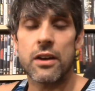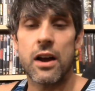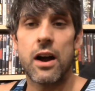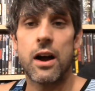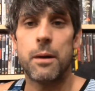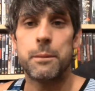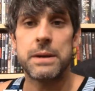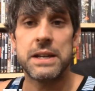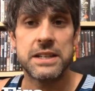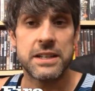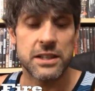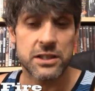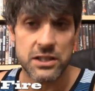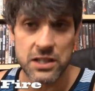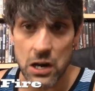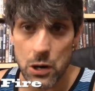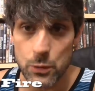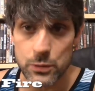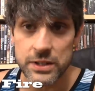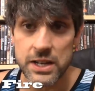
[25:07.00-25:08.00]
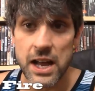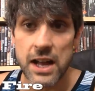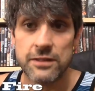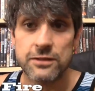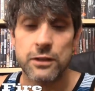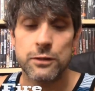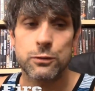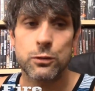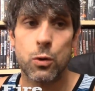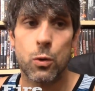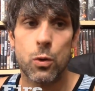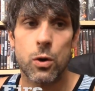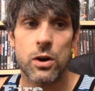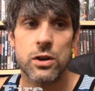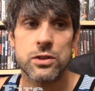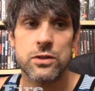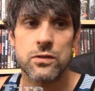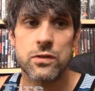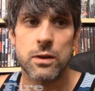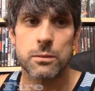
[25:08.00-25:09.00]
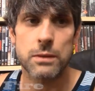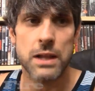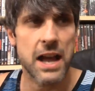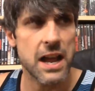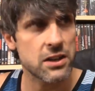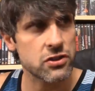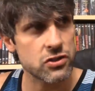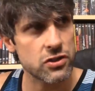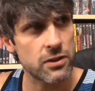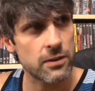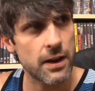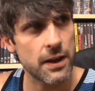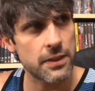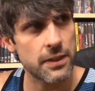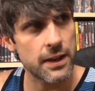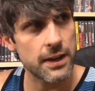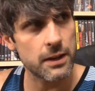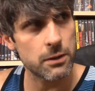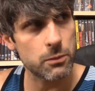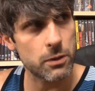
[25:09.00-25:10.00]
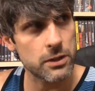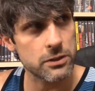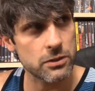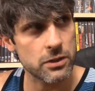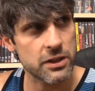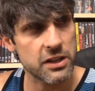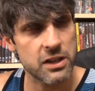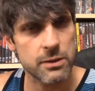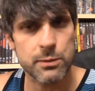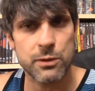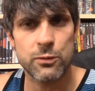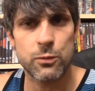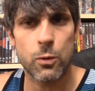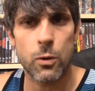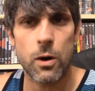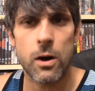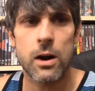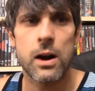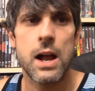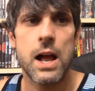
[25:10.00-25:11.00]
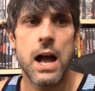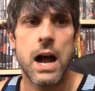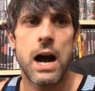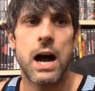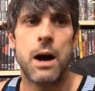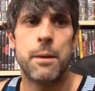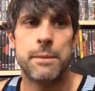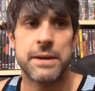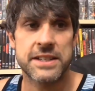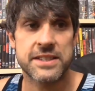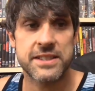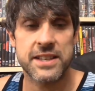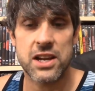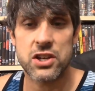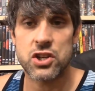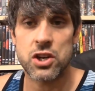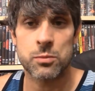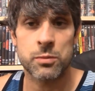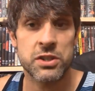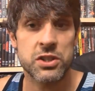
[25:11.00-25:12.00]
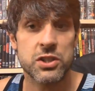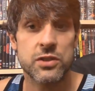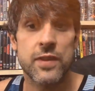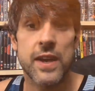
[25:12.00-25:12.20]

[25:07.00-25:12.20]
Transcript: Um, he did Tone Deaf, of course, from last year, I think it was, or the year before. Um, Excision, which is